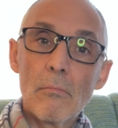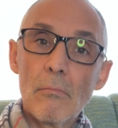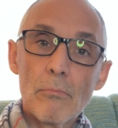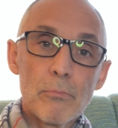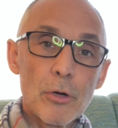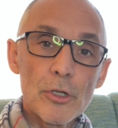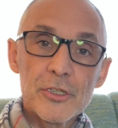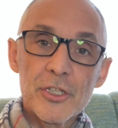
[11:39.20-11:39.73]

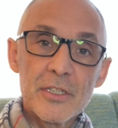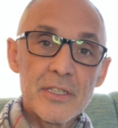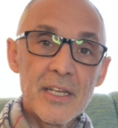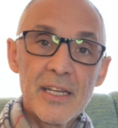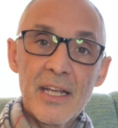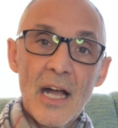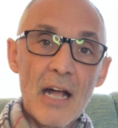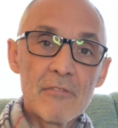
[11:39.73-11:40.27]
purchased
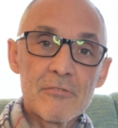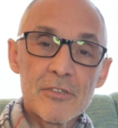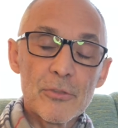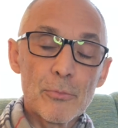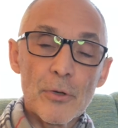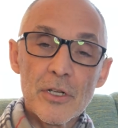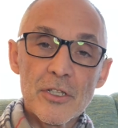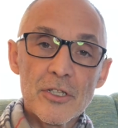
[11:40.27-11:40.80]
any Irish
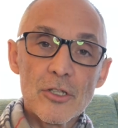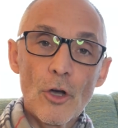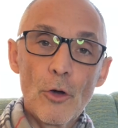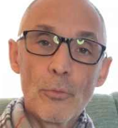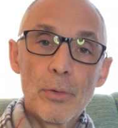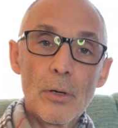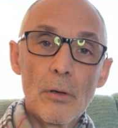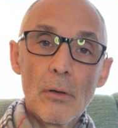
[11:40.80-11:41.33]
Spring
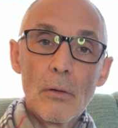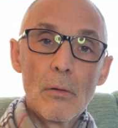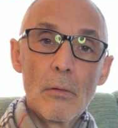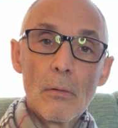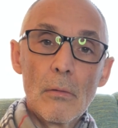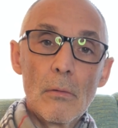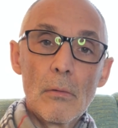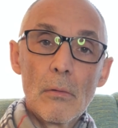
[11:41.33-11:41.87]
soap
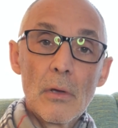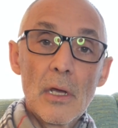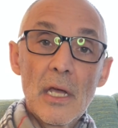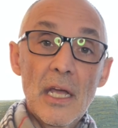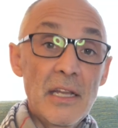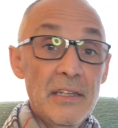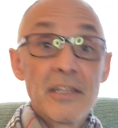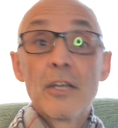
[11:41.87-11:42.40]

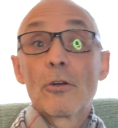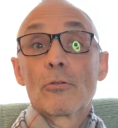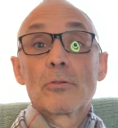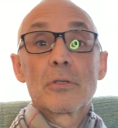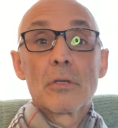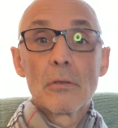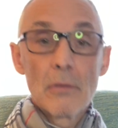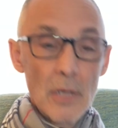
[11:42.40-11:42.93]
in
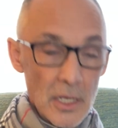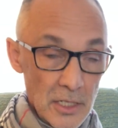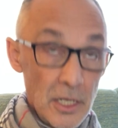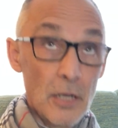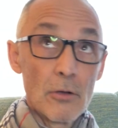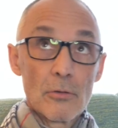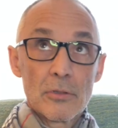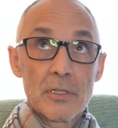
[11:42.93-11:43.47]
years and
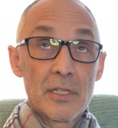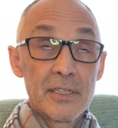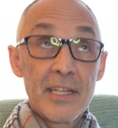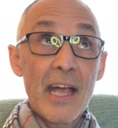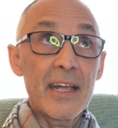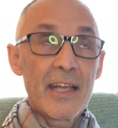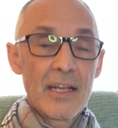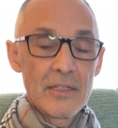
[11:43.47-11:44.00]
years and
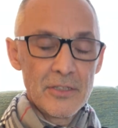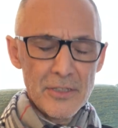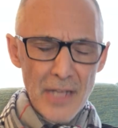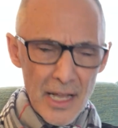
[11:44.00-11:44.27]
decades.